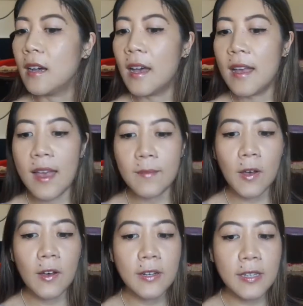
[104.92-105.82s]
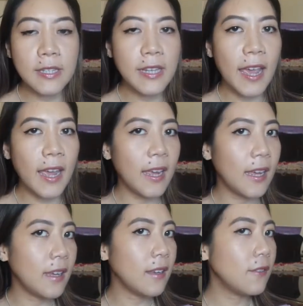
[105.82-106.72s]
I am on
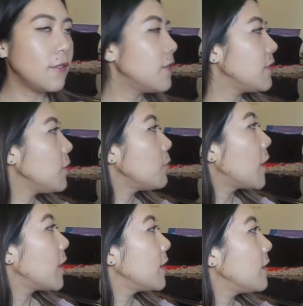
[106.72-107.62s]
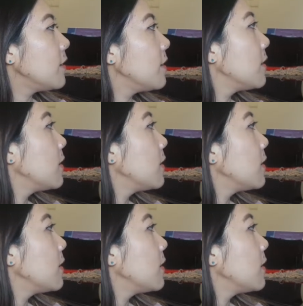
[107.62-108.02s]
day 51